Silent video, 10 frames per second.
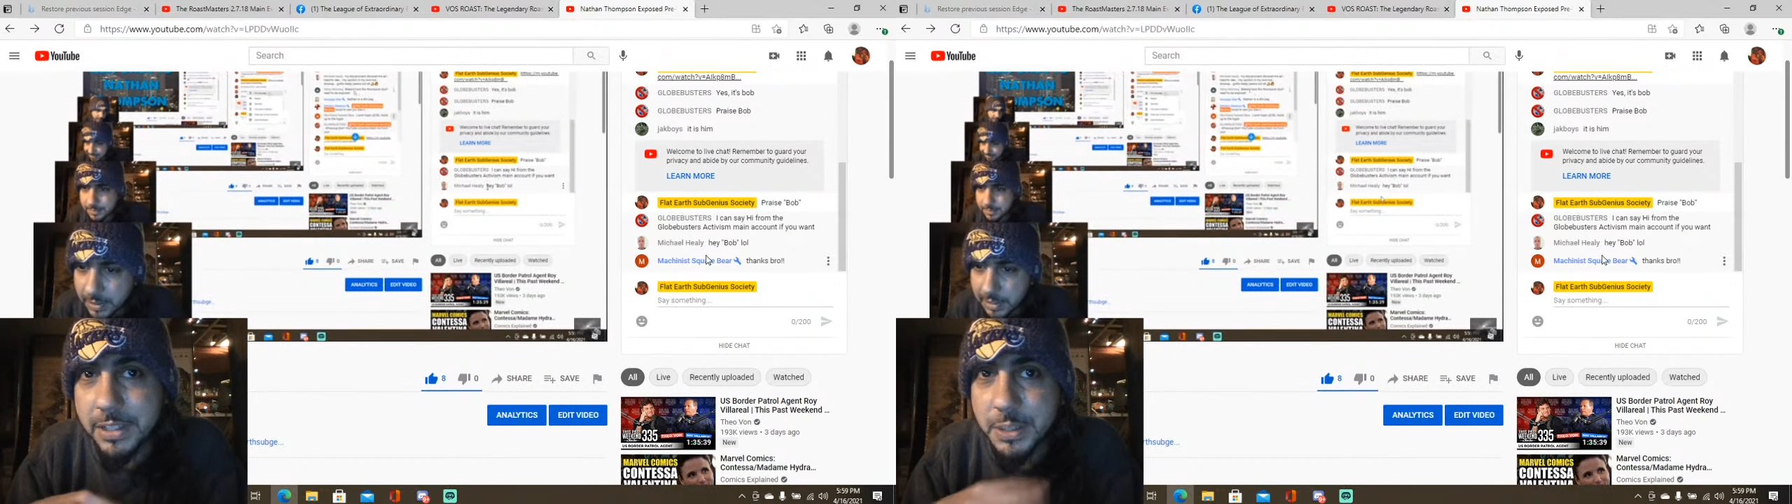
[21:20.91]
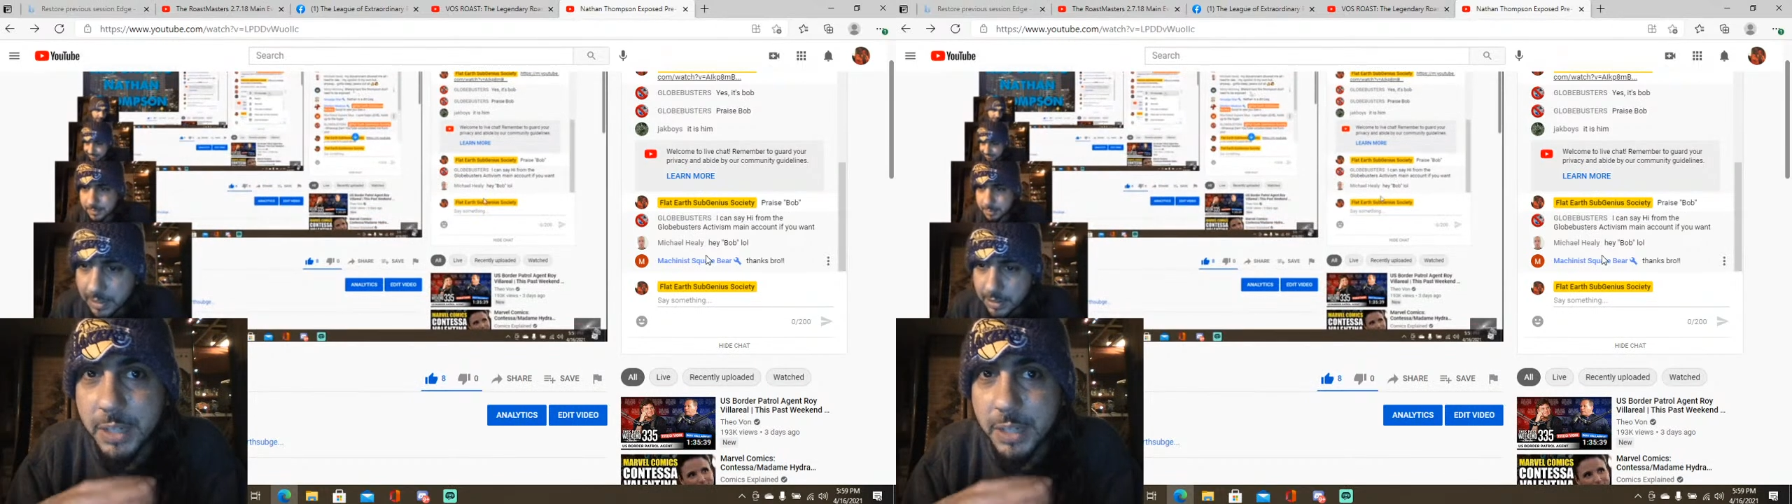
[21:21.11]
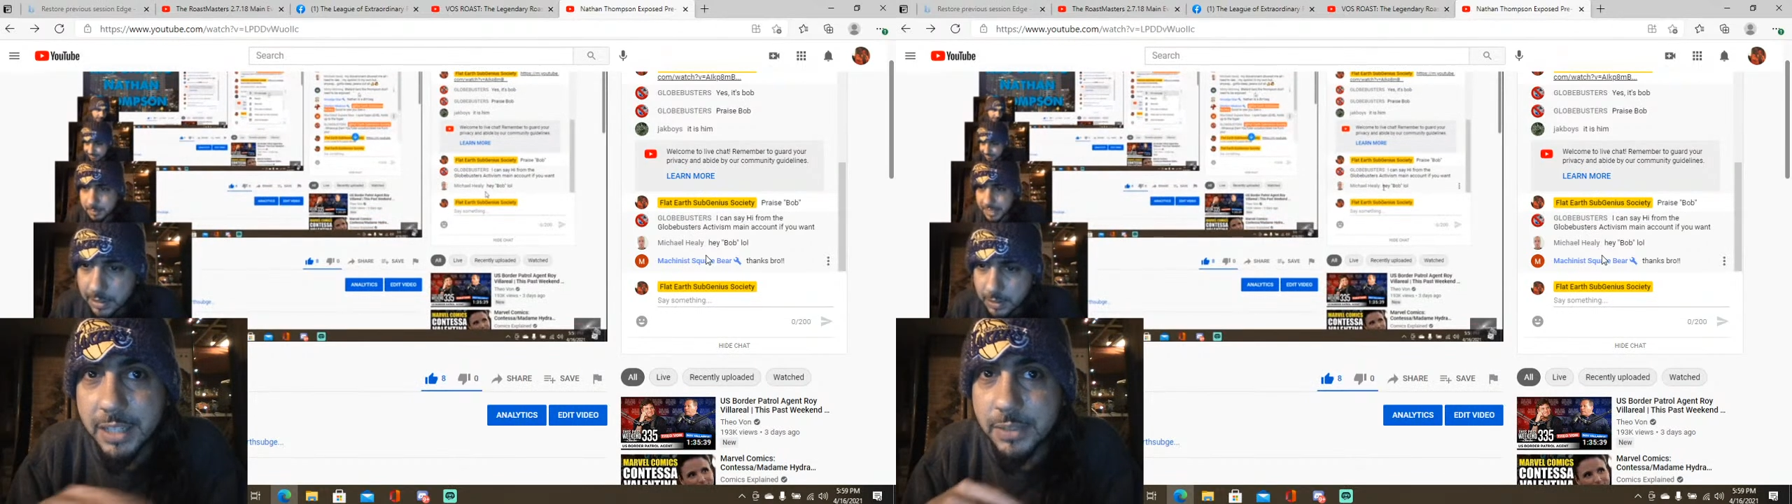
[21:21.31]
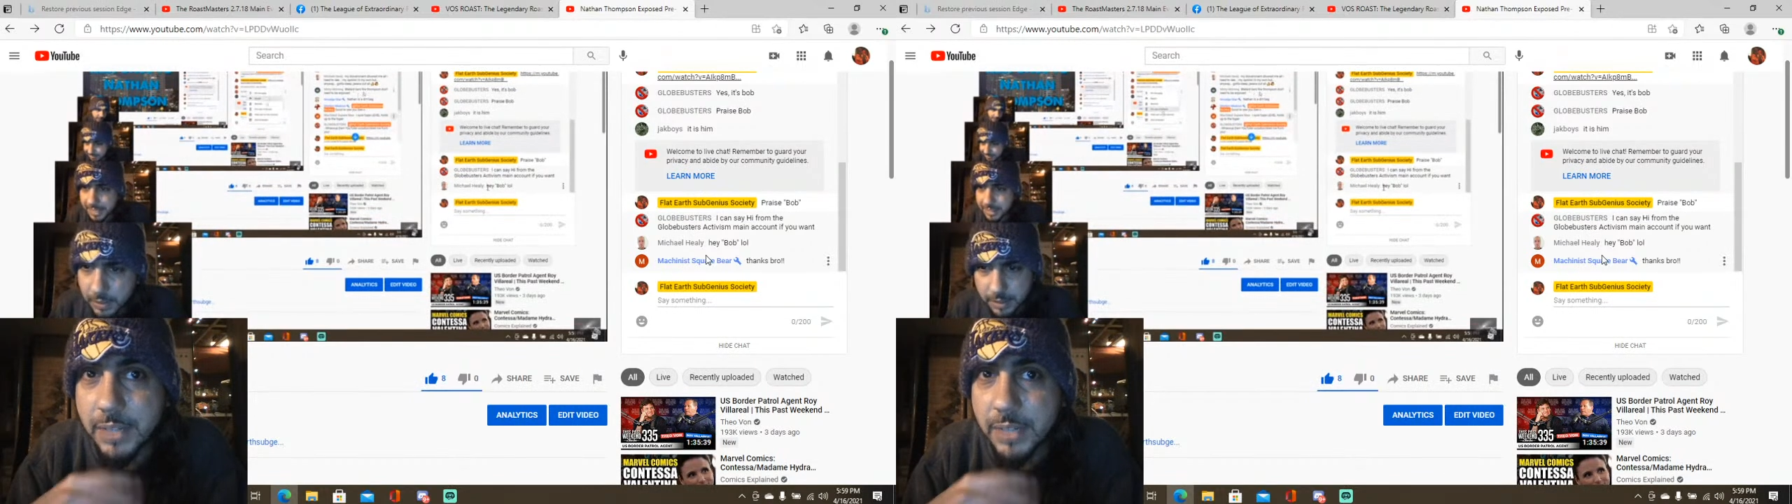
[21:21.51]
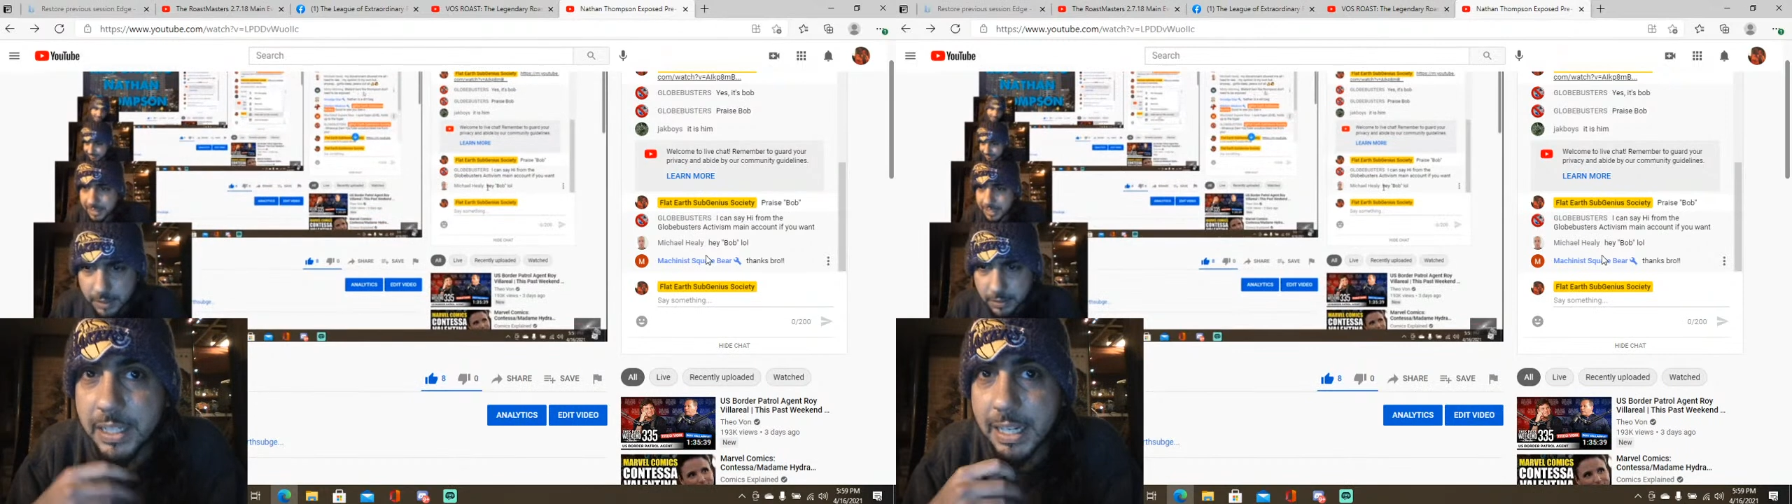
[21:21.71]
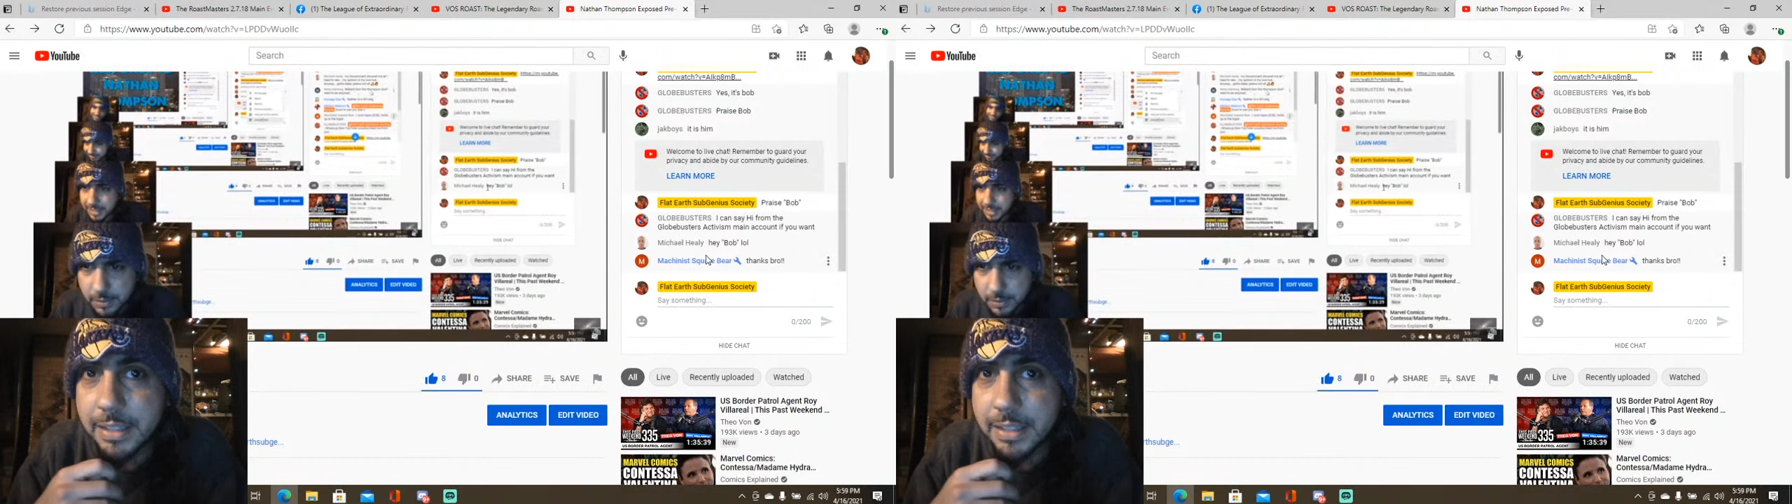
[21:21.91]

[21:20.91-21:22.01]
doing all this fucking